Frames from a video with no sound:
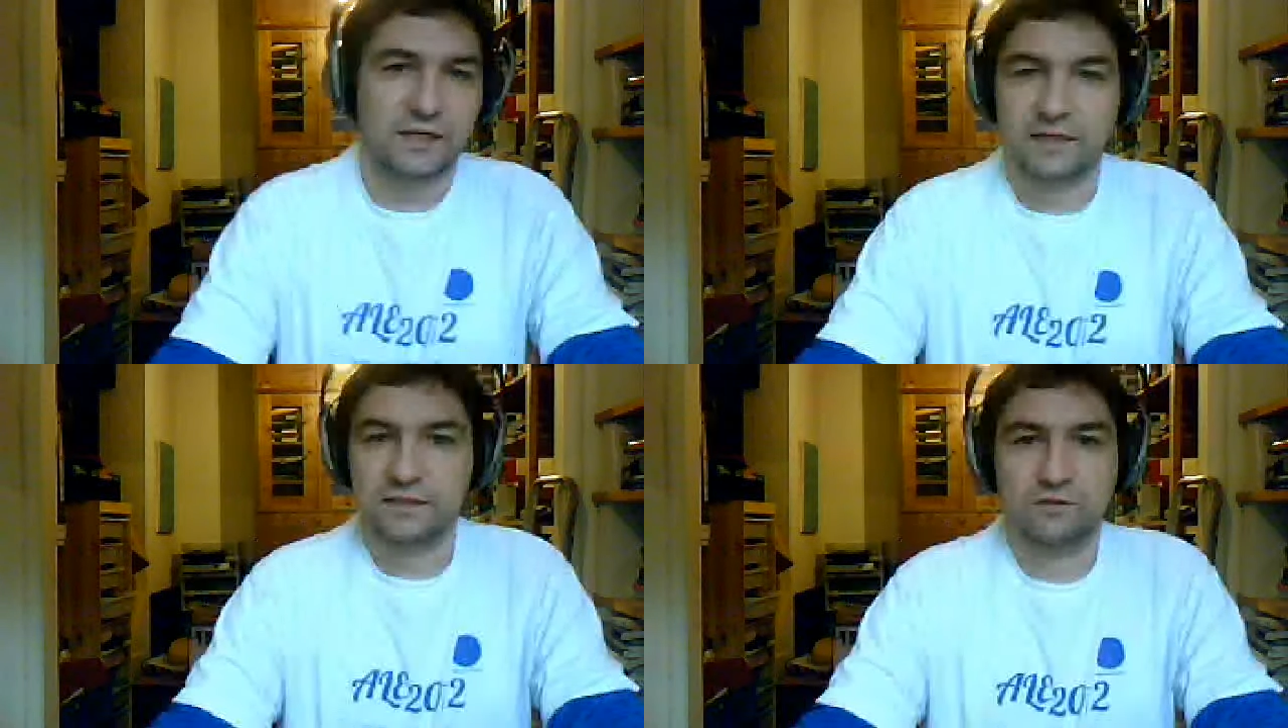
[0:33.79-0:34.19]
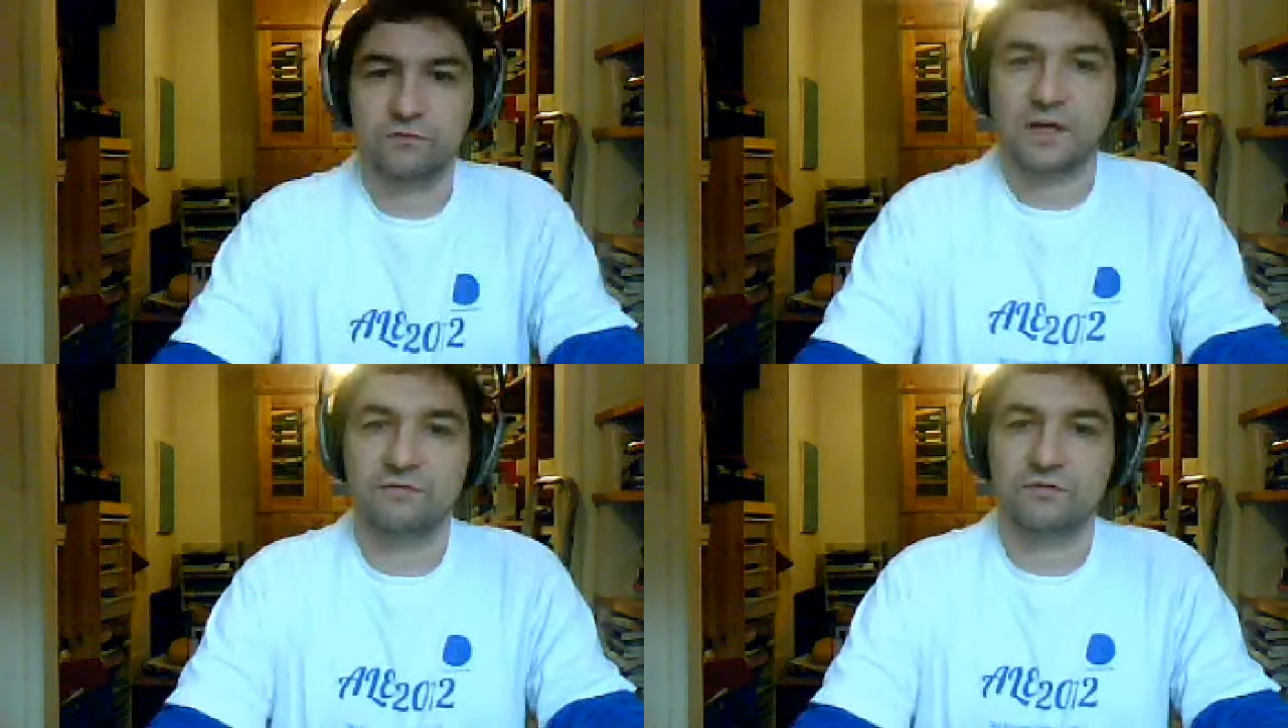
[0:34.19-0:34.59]
I don't
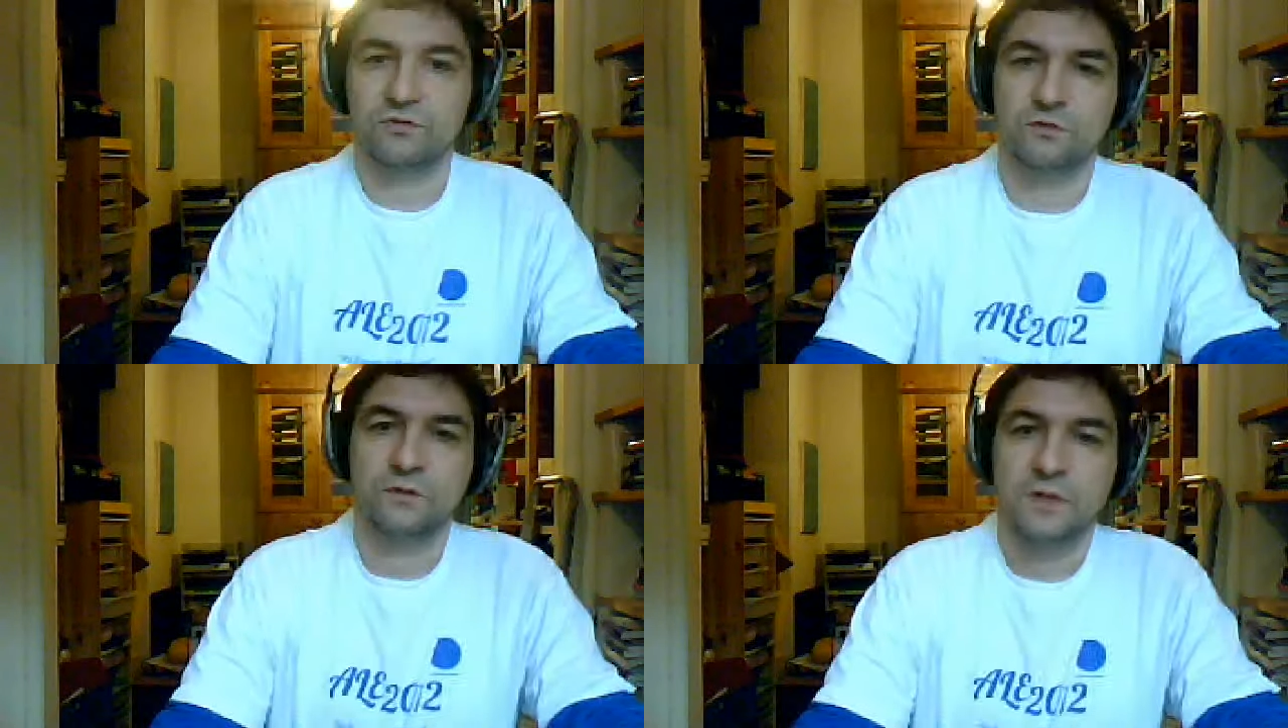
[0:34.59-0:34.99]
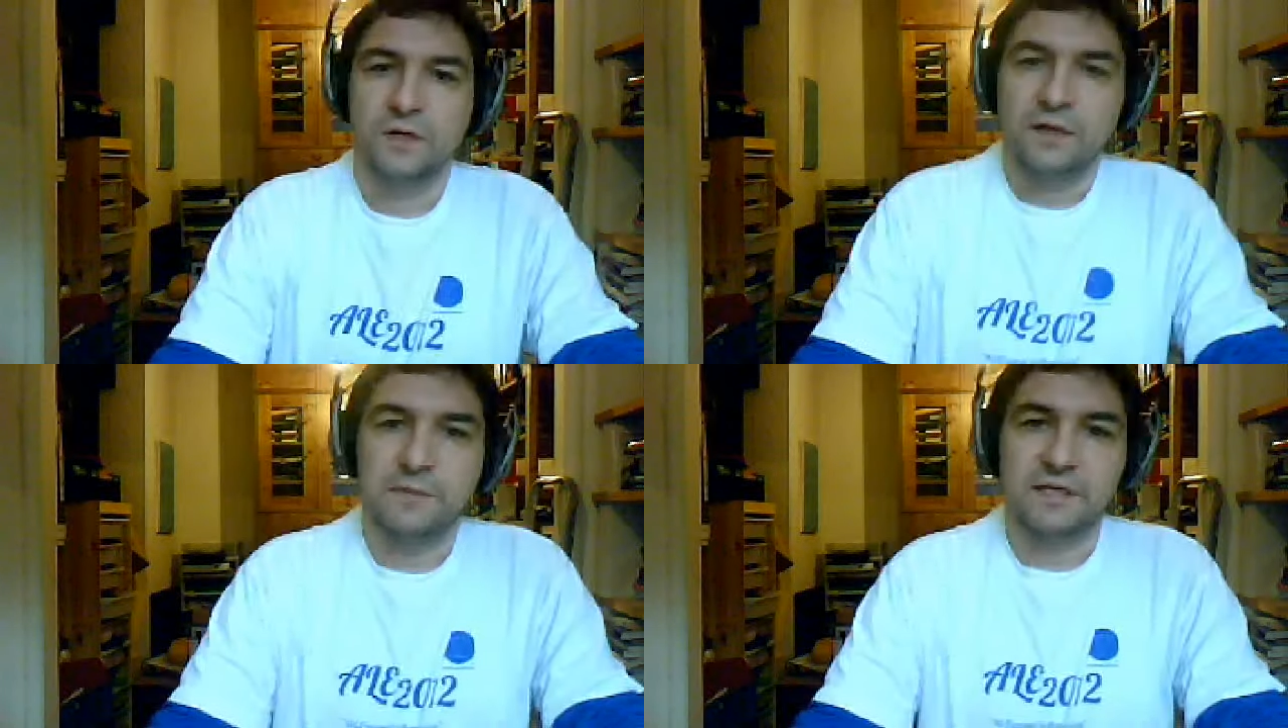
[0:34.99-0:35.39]
have to
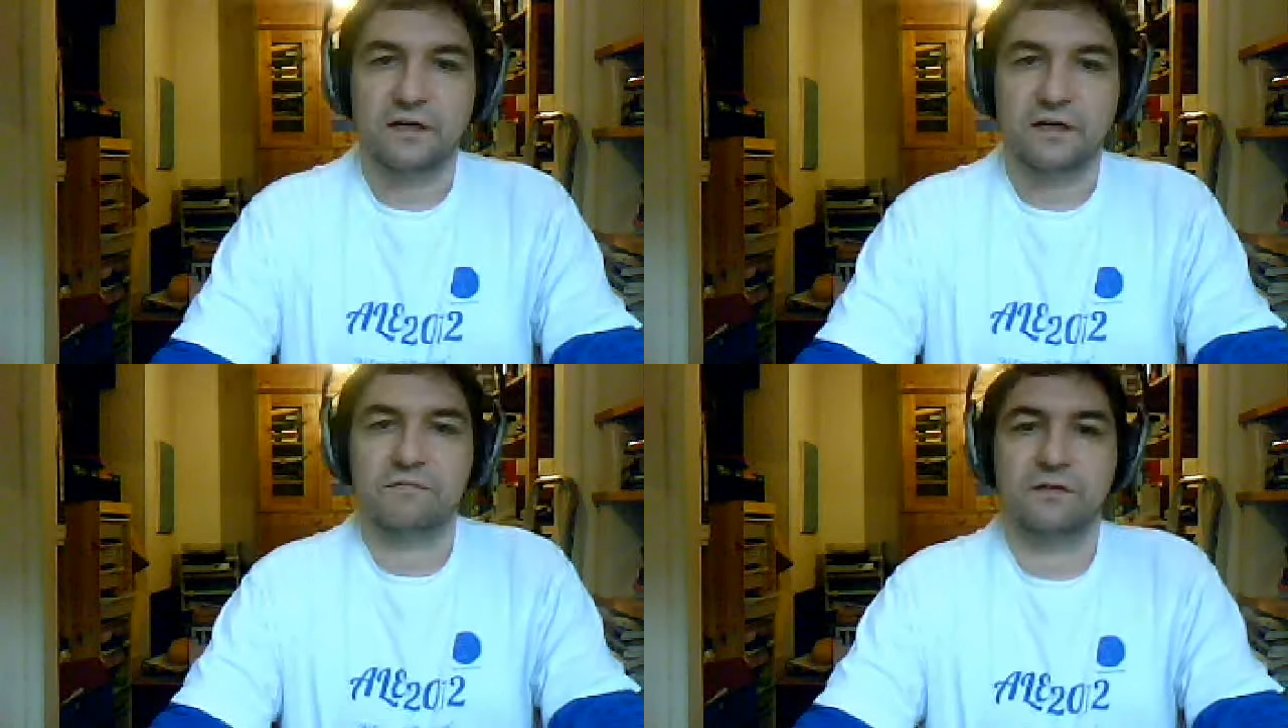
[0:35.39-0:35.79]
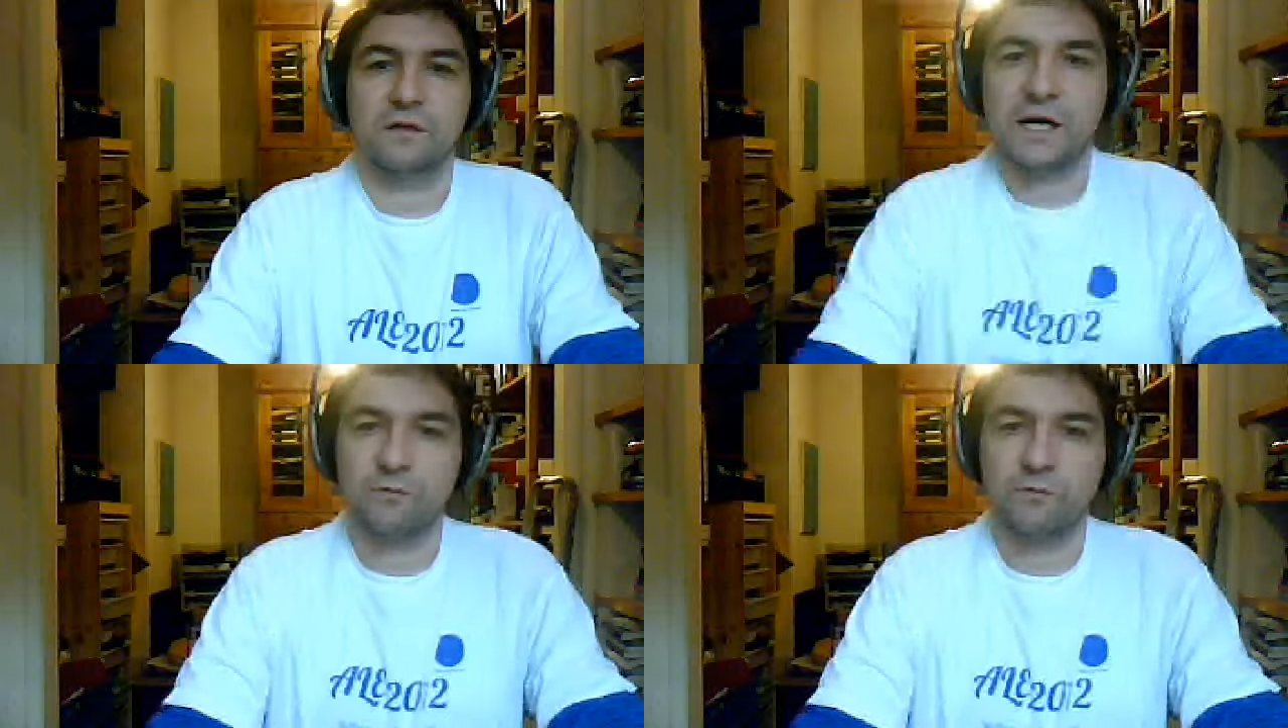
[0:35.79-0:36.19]
be careful
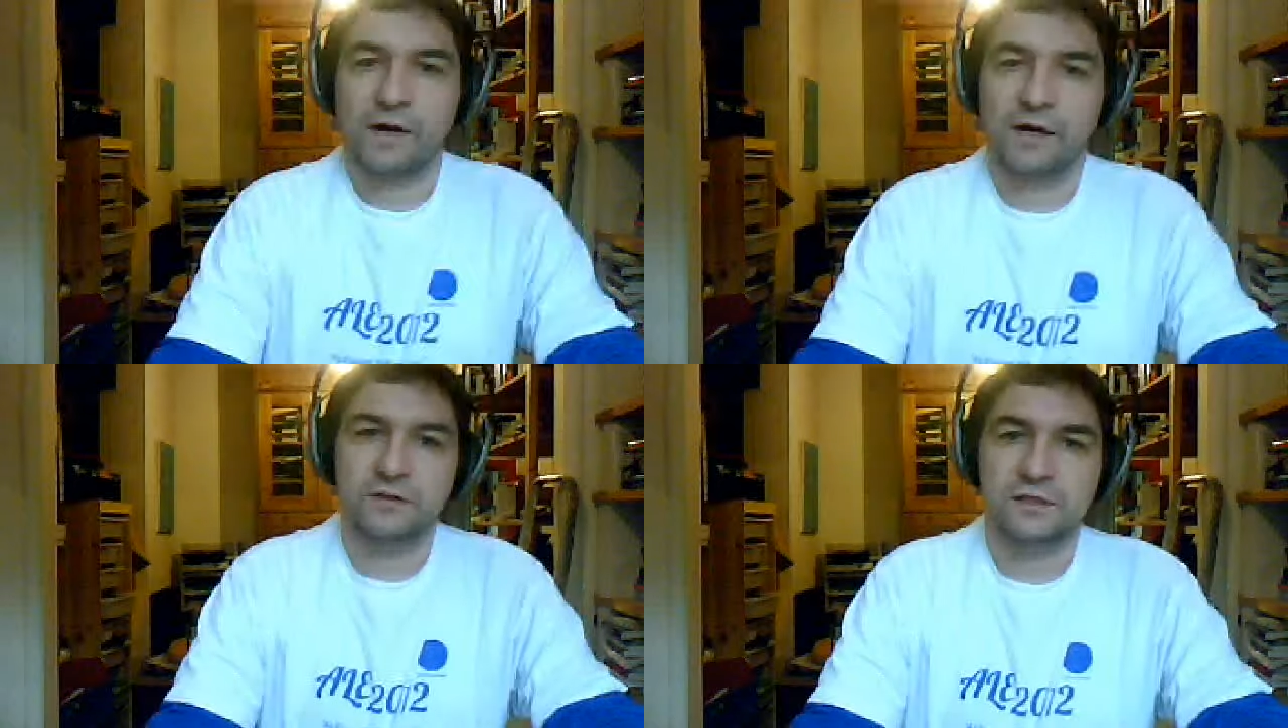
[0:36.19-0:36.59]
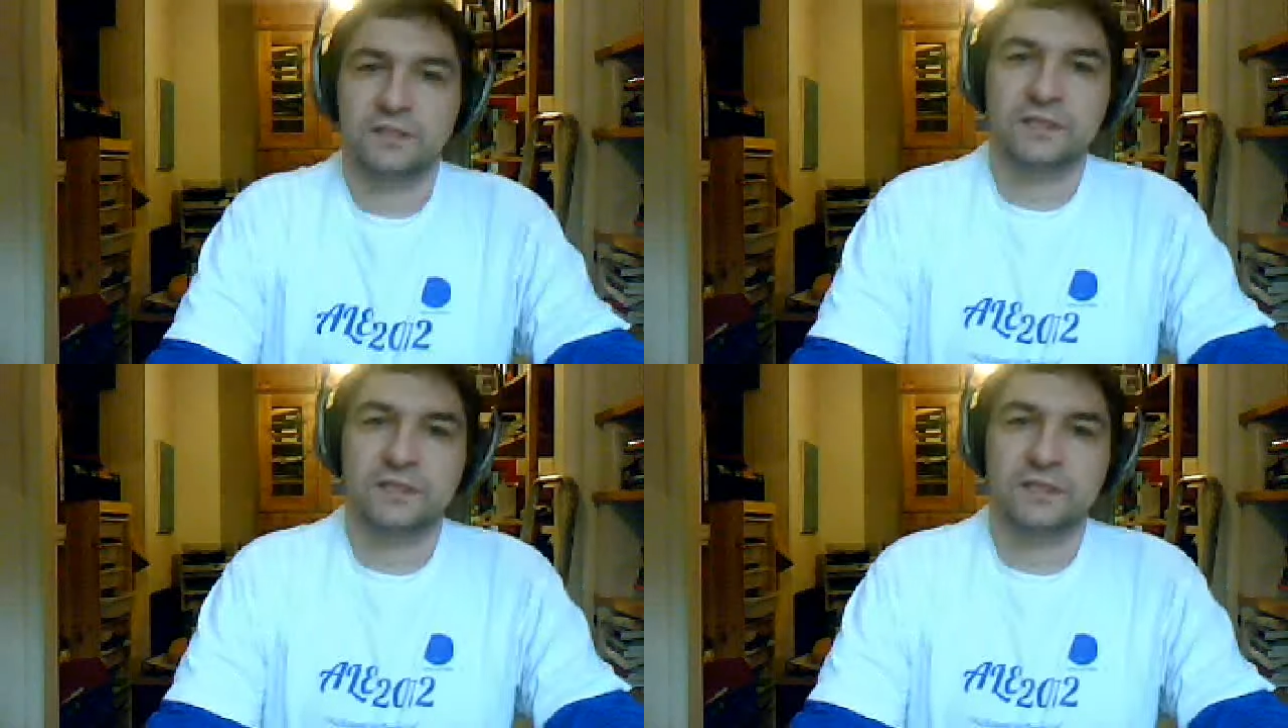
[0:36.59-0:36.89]
about wires